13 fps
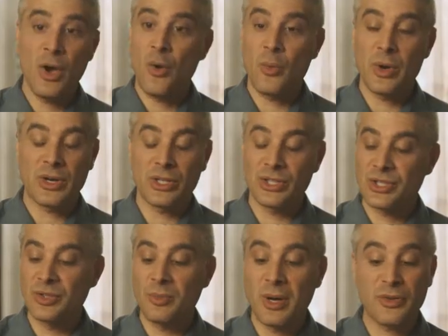We
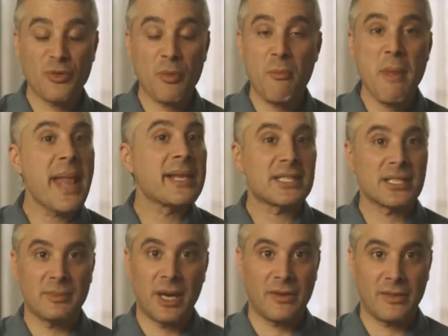consume a tremendous
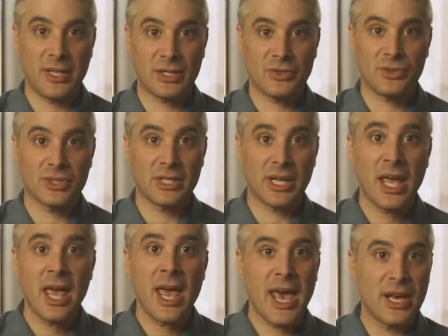amount of electricity,
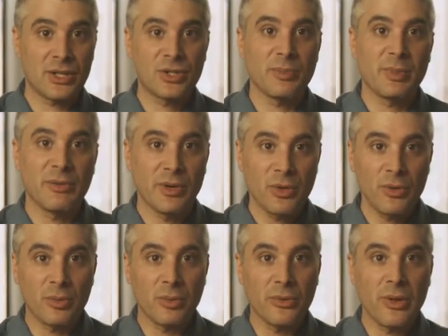and it should be
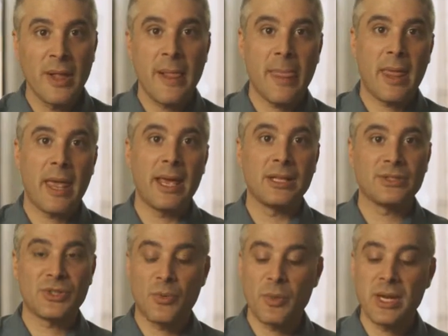renewable. And
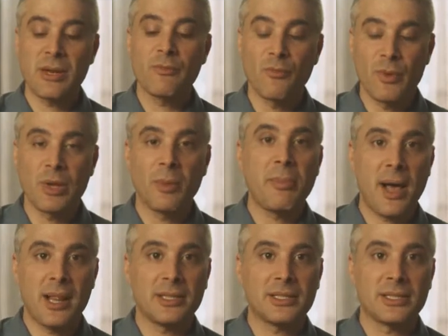so we need real
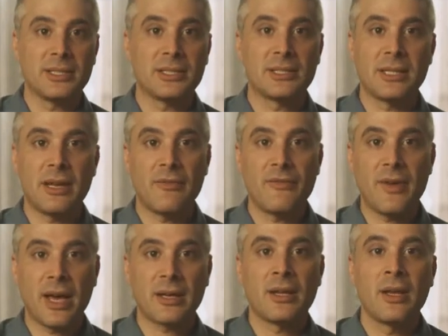policies that
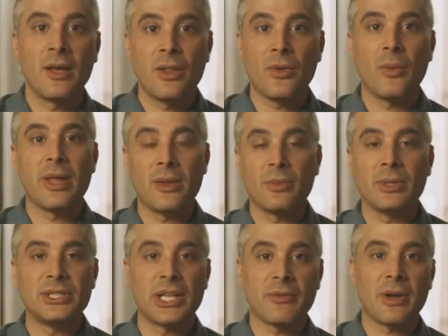affect the way that we
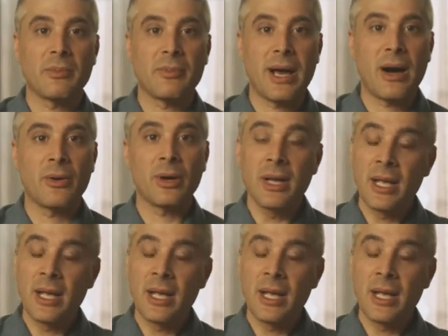generate power.